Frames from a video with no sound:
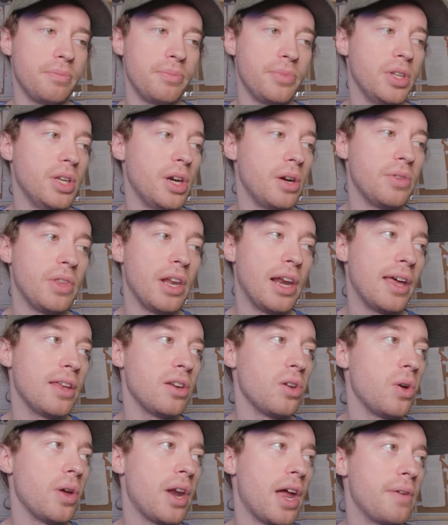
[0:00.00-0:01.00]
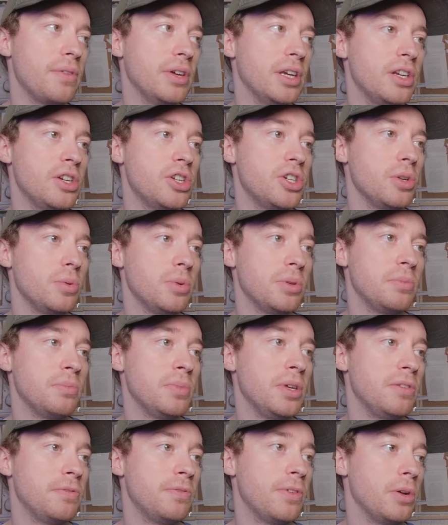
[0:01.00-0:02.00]
The landlord having an issue with
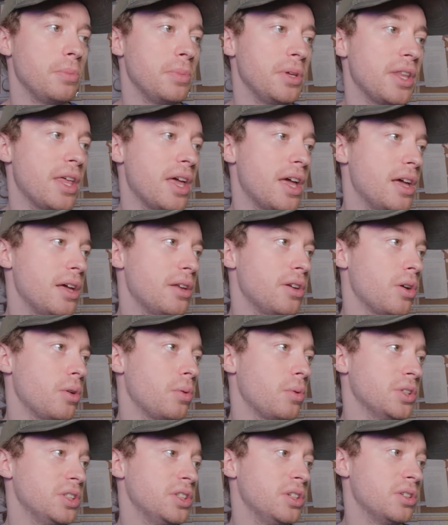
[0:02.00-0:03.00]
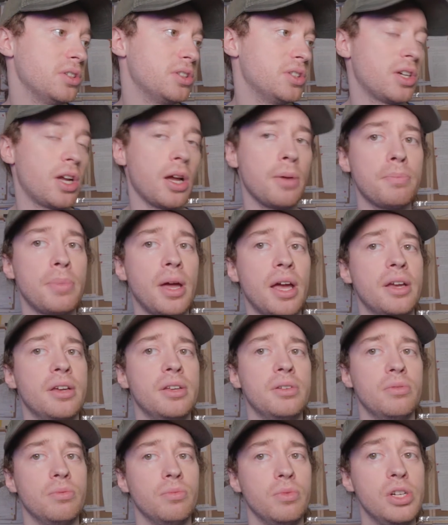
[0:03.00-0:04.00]
me filming there, not wanting us to come back
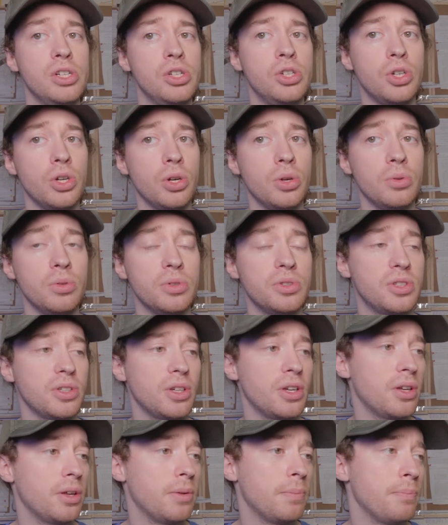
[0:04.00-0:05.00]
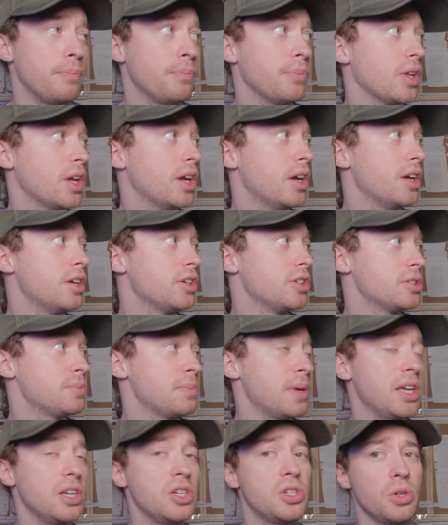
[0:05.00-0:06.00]
and reshoot. Just
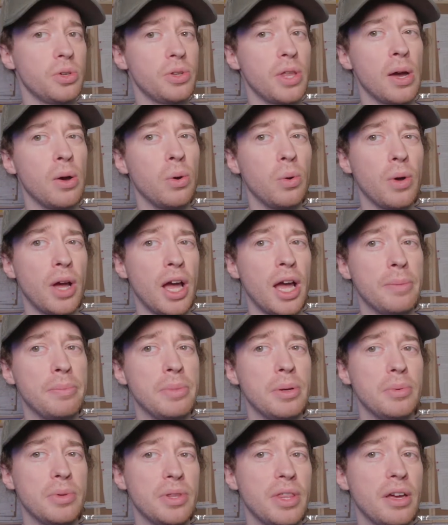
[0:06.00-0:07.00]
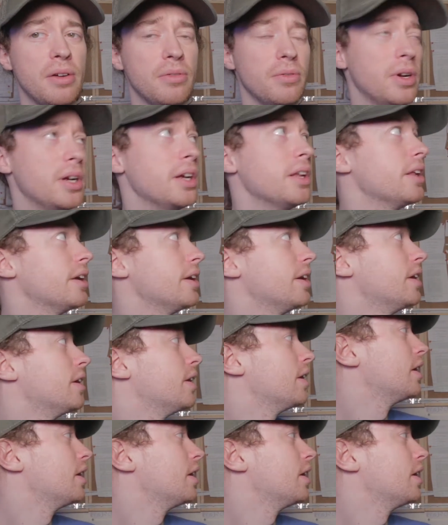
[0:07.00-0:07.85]
making sure they're all happy with that, really.